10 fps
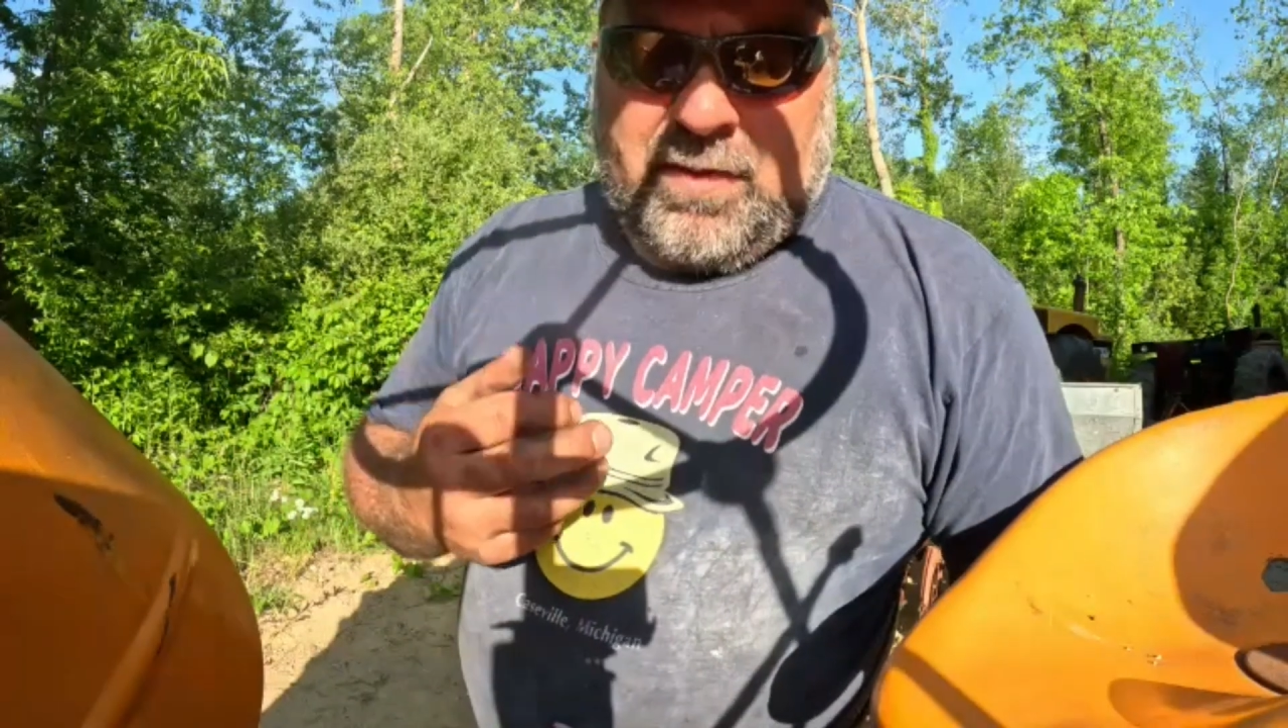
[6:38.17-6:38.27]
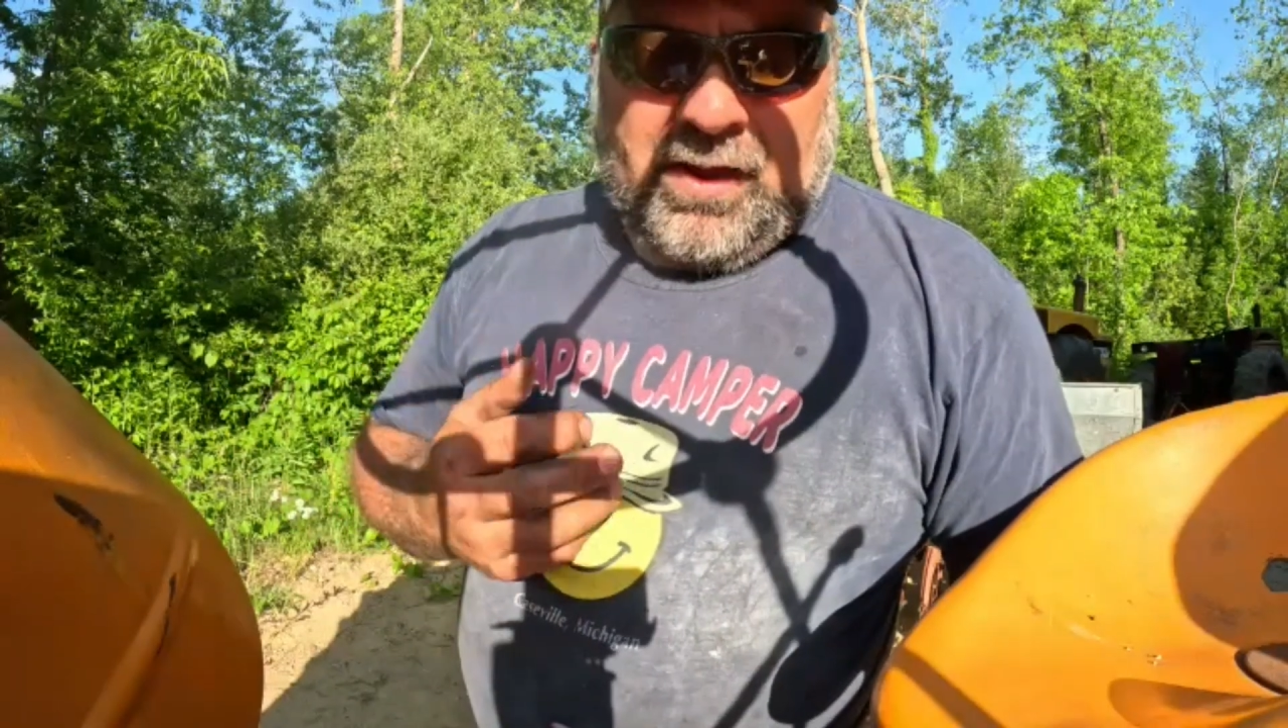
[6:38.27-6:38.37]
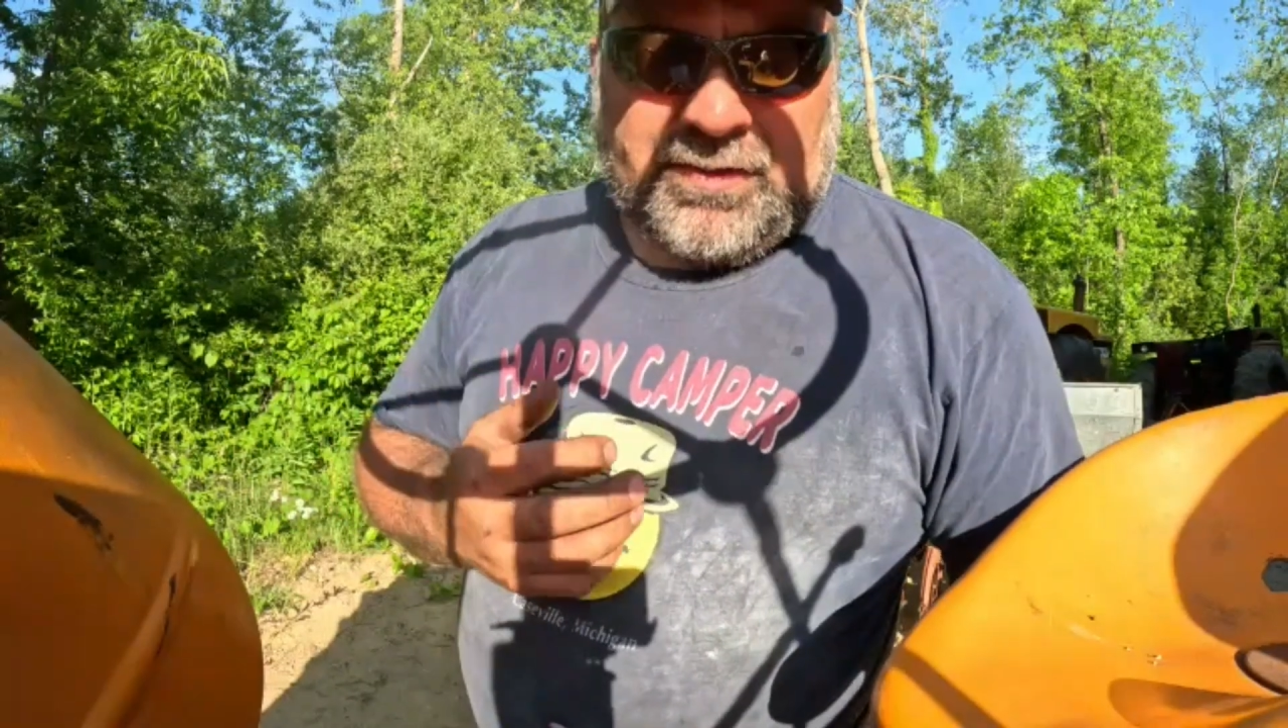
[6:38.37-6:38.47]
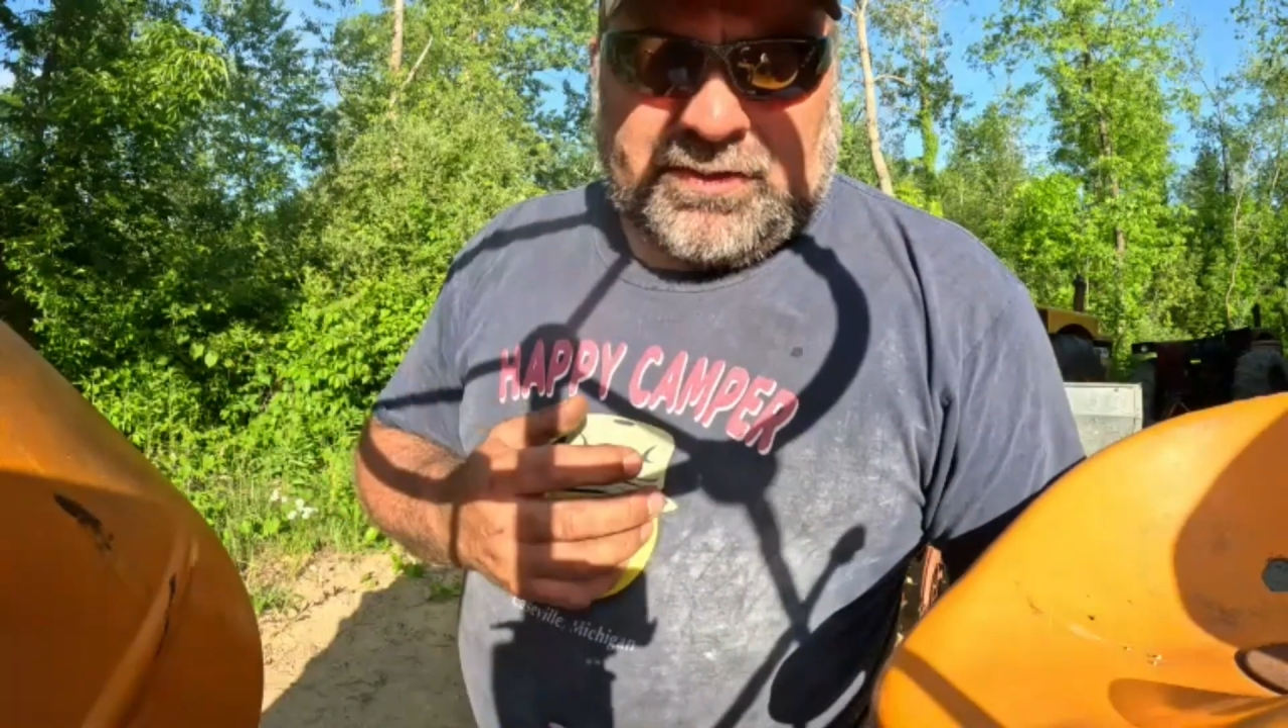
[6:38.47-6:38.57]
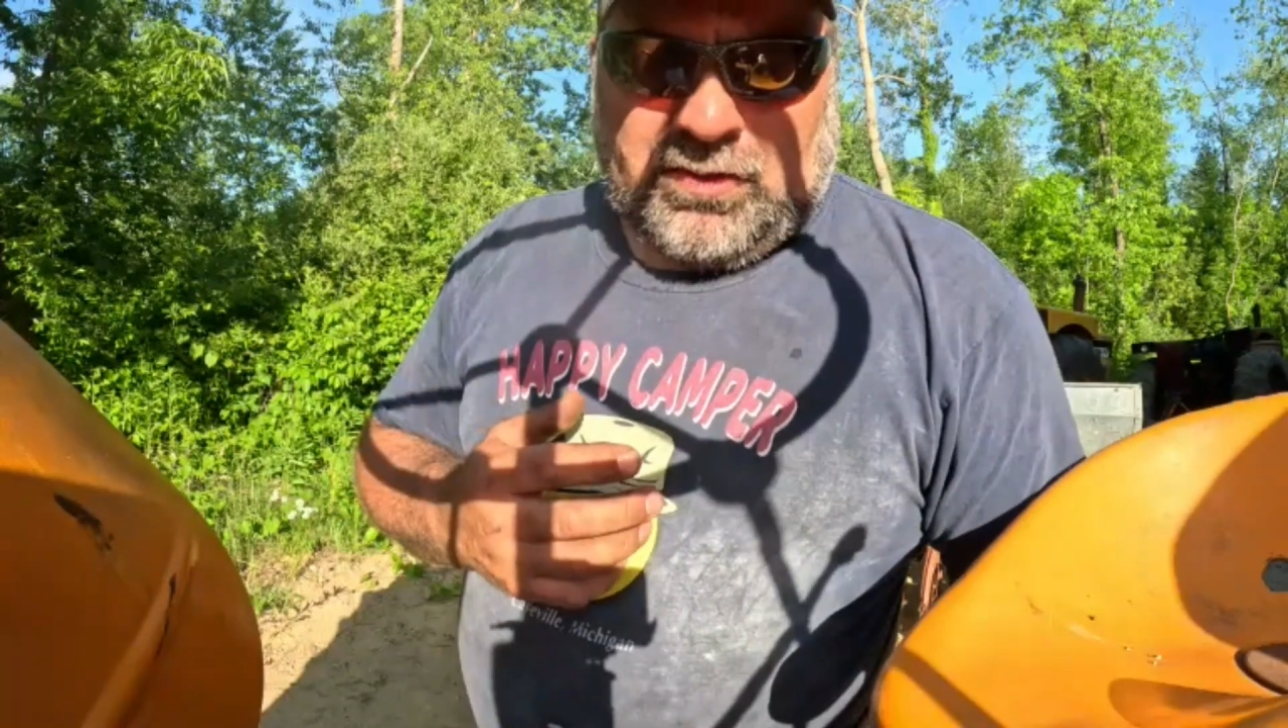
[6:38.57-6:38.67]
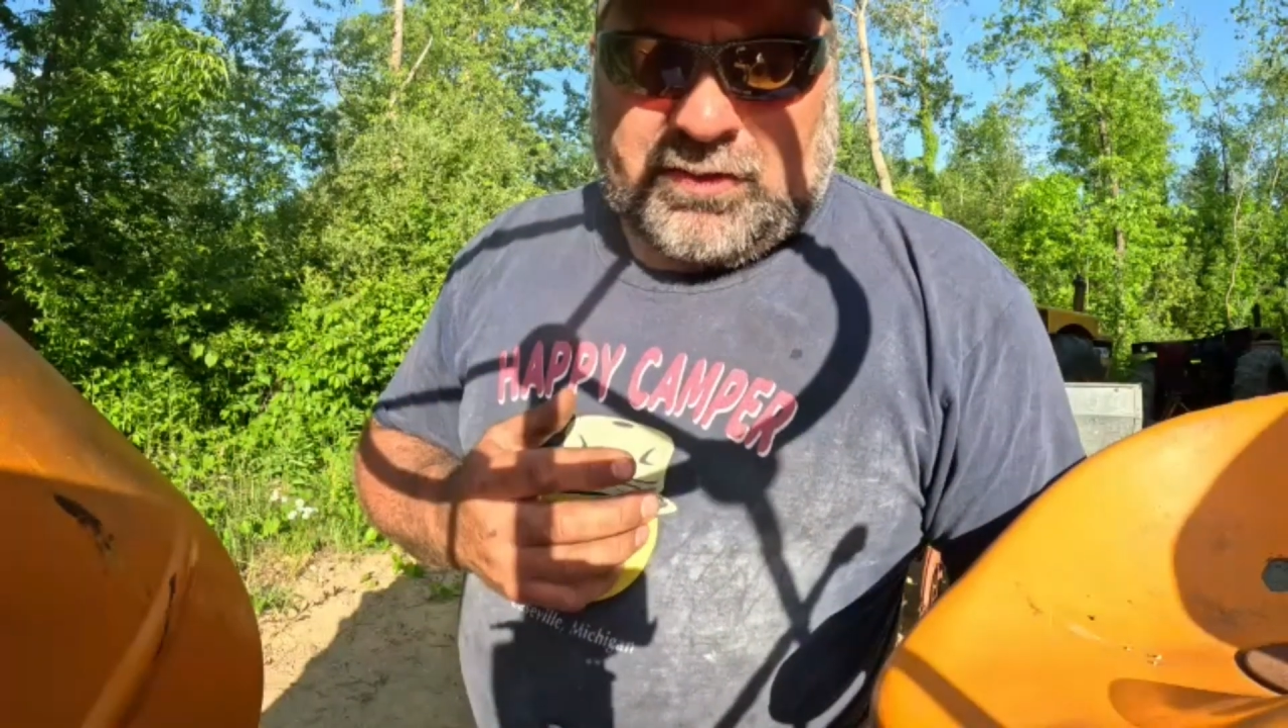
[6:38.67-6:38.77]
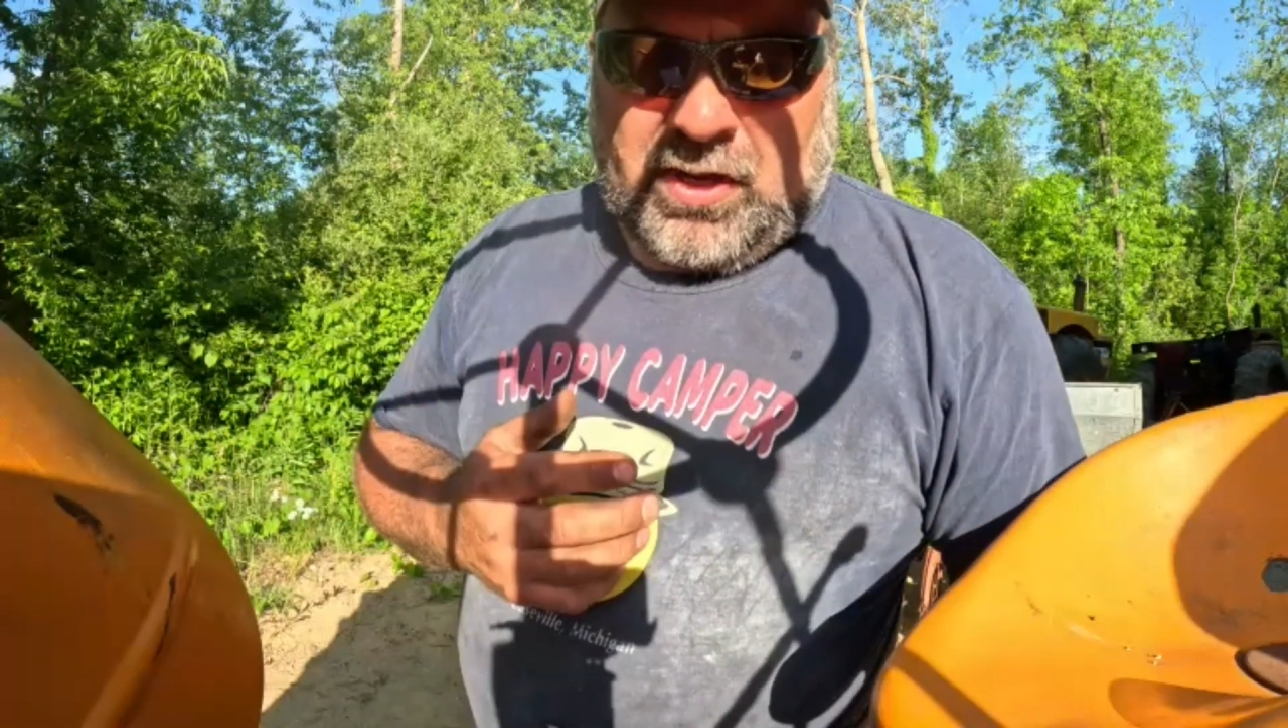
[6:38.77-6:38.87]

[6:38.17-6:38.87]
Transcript: emails,